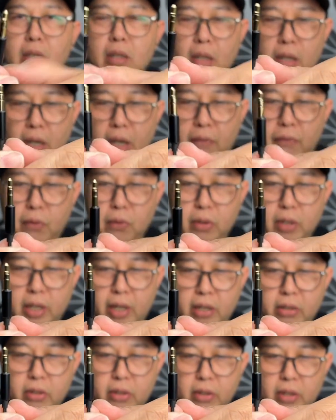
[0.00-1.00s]
headphone
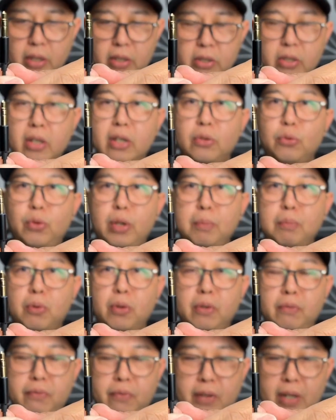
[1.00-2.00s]
connector is a
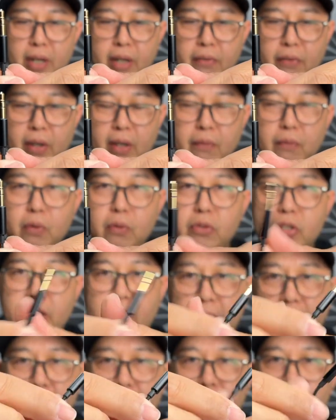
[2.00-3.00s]
3.5 headphone
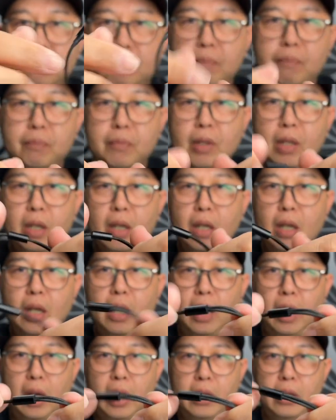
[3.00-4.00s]
jack,
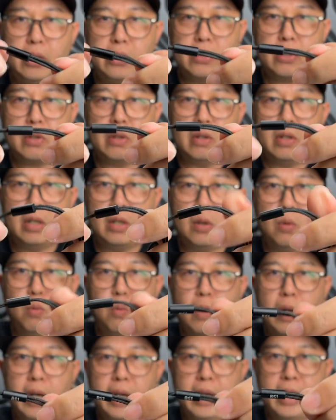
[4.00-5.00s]
and it's got a
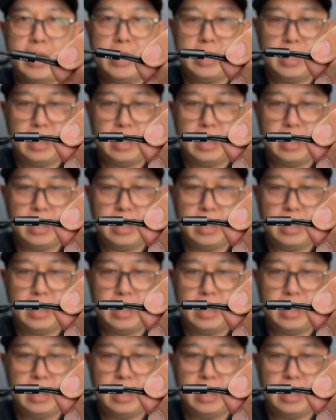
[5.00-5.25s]
Y